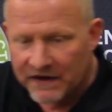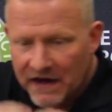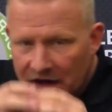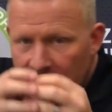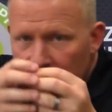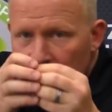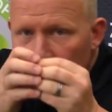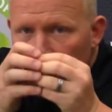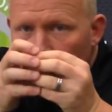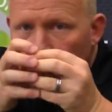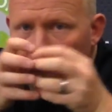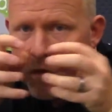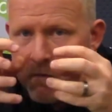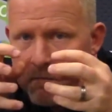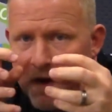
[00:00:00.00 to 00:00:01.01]
It kind of
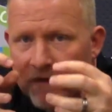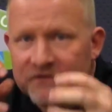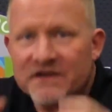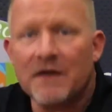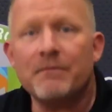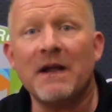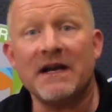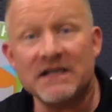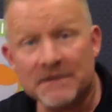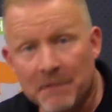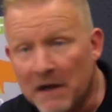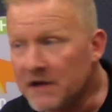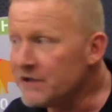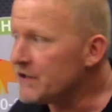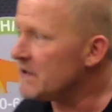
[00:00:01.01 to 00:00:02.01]
puffs up like a
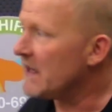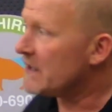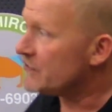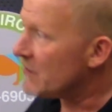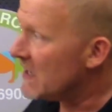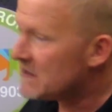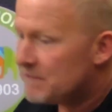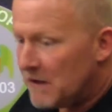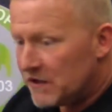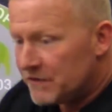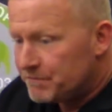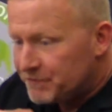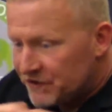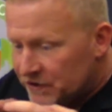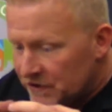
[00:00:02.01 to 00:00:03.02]
sponge, like a dry sponge.
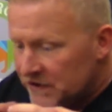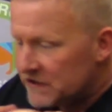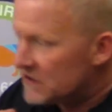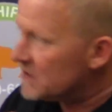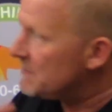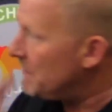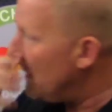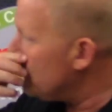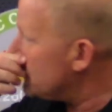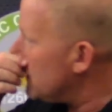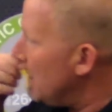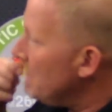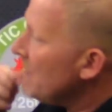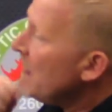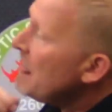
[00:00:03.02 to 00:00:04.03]
It puffs
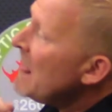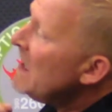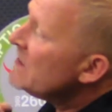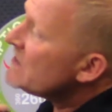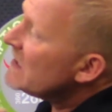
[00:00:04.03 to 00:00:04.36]
up. So